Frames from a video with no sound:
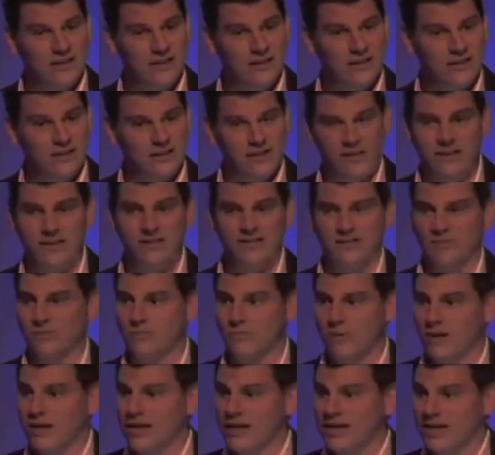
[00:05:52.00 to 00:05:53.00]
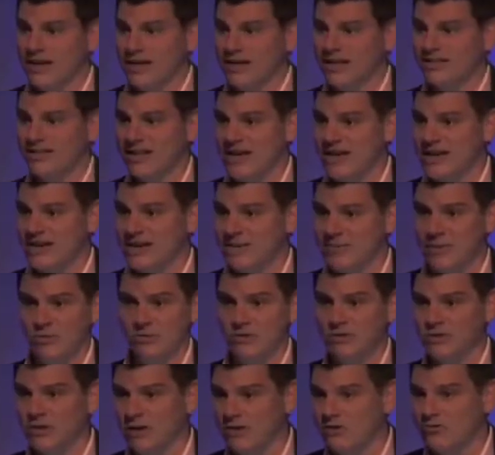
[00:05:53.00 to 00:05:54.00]
And that's completely unattended.
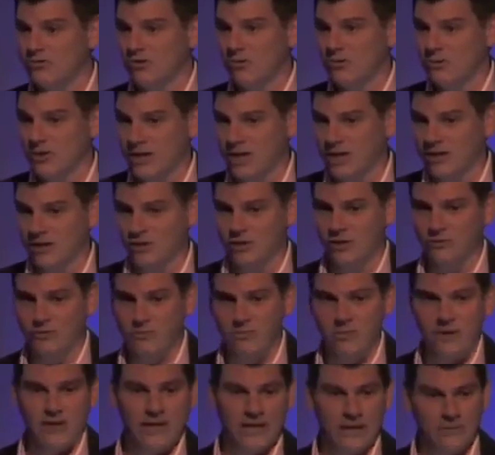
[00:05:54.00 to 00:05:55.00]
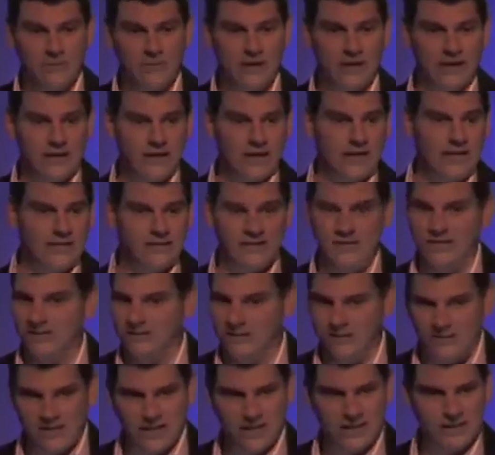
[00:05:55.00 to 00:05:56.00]
People just go and drop their luggage off and pick it up again later.
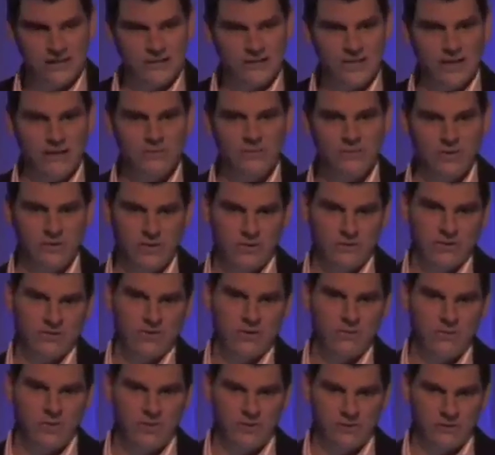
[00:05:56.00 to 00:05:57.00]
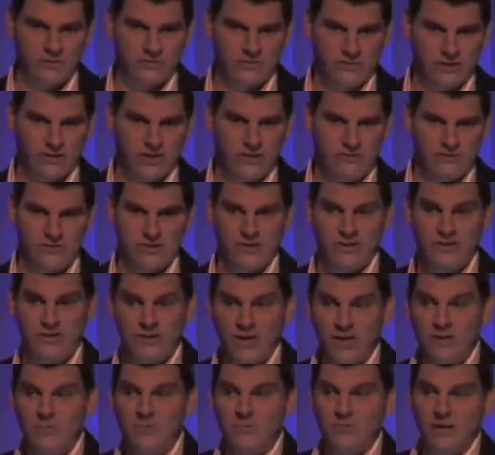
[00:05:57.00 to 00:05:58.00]
That's exactly the same as using one of our boxes for delivery. So I
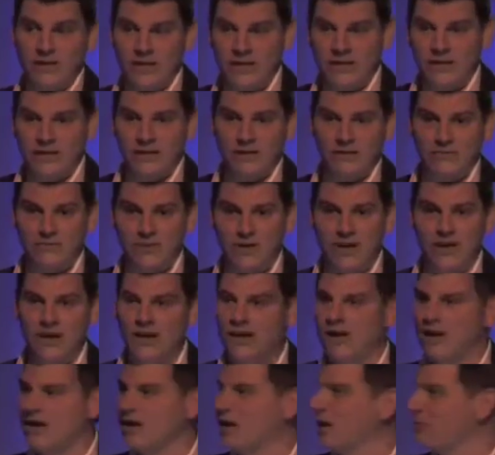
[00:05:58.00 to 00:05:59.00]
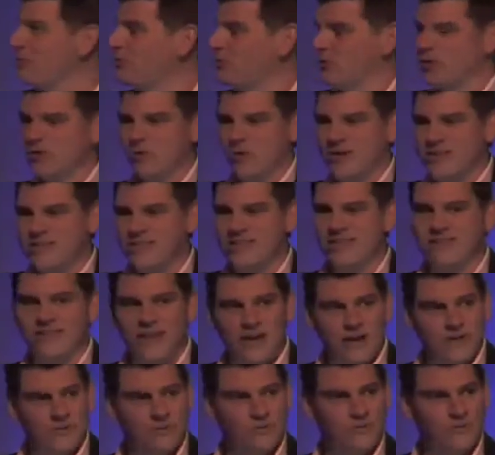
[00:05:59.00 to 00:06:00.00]
don't believe, we've got
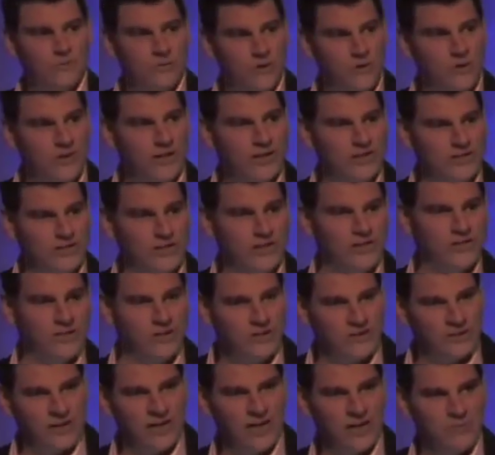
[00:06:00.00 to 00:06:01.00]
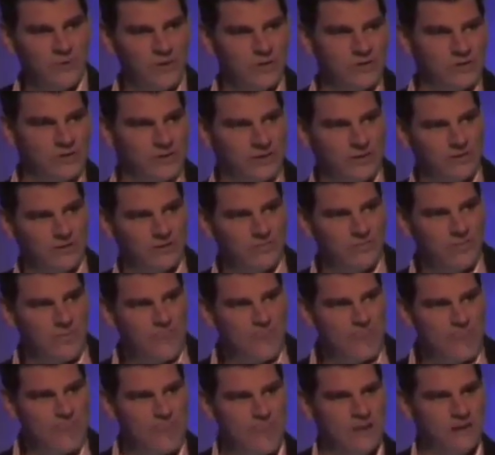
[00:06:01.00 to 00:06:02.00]
20,000 field engineers using our boxes.
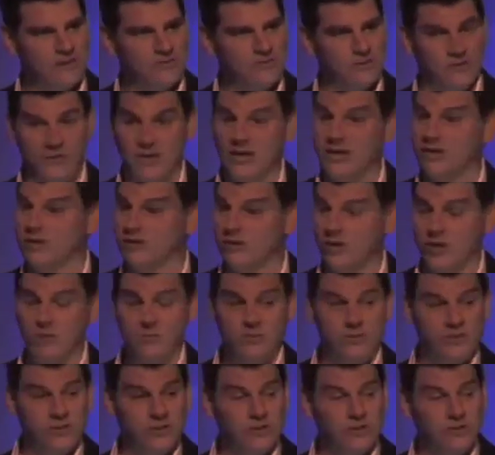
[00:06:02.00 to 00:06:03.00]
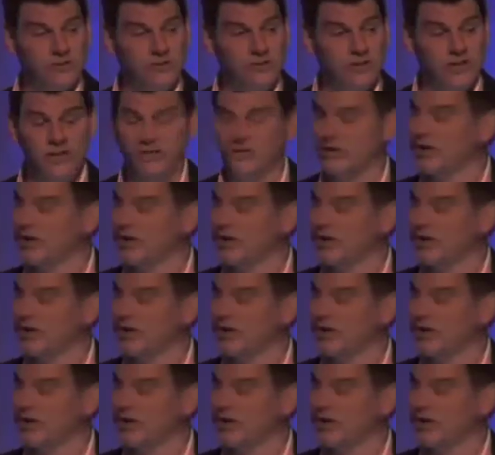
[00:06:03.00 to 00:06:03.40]
So they're consumers too.